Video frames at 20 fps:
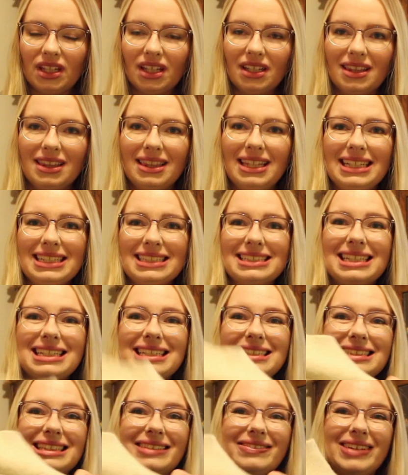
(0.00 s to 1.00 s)
This
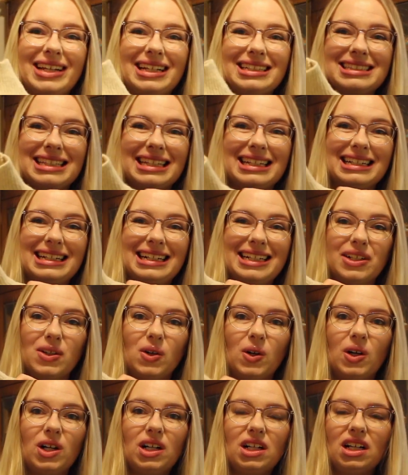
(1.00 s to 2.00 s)
is the first thing I
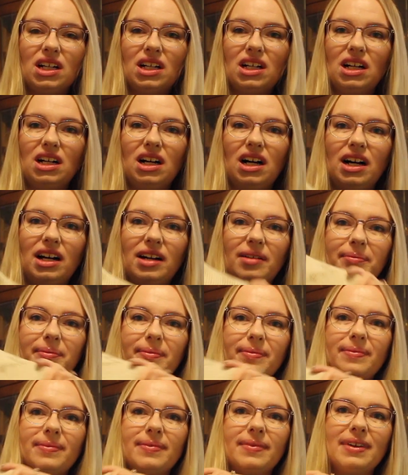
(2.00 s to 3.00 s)
got.
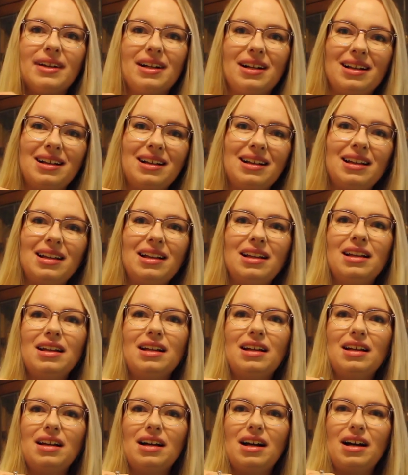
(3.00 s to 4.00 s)
I
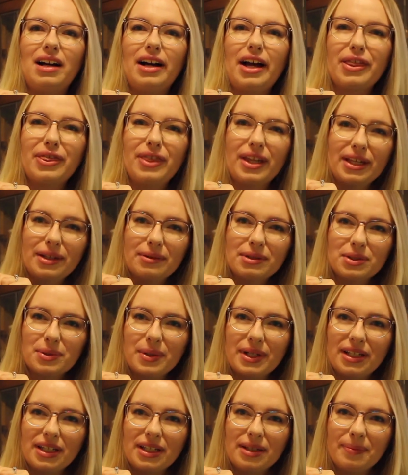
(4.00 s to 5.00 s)
think it was
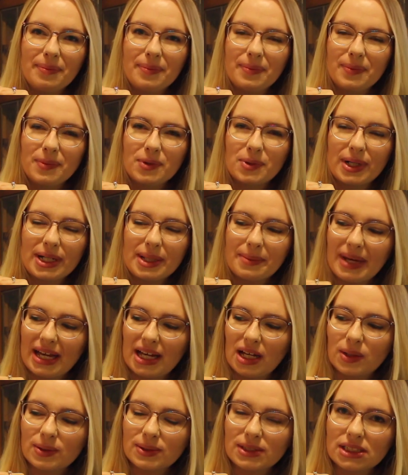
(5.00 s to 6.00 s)

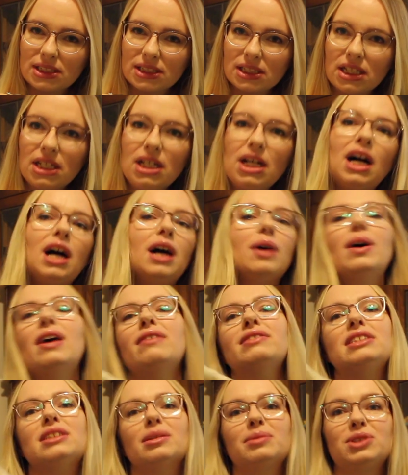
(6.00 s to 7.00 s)
£20. I'll
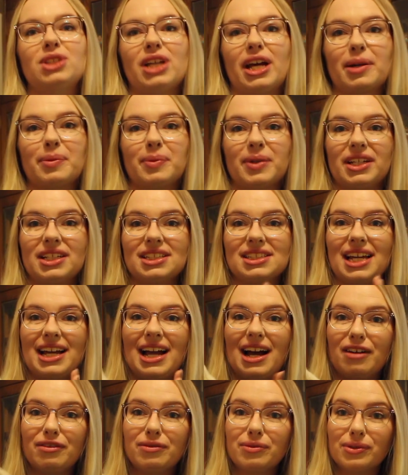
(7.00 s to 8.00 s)
have to double check because I
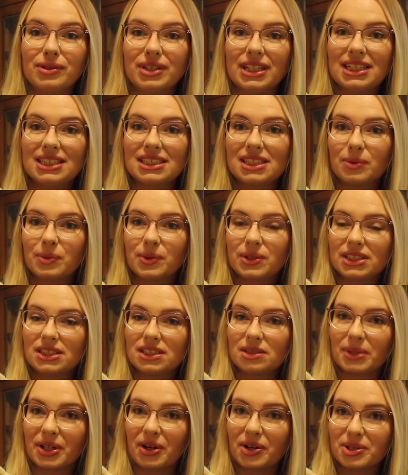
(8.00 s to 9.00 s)
have worn this. I wore
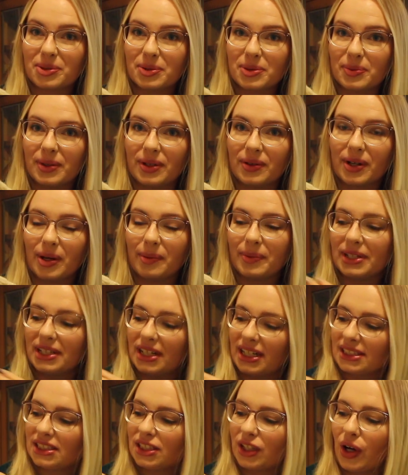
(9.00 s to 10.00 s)
this to my Christmas meal a couple of
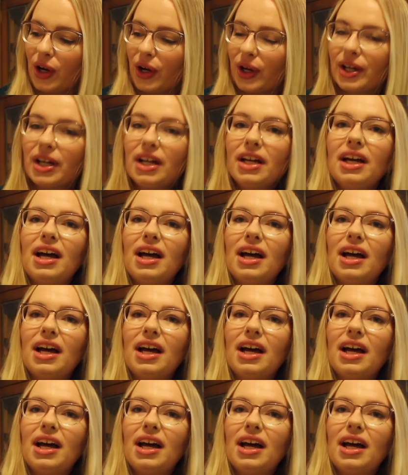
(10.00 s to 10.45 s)
nights ago.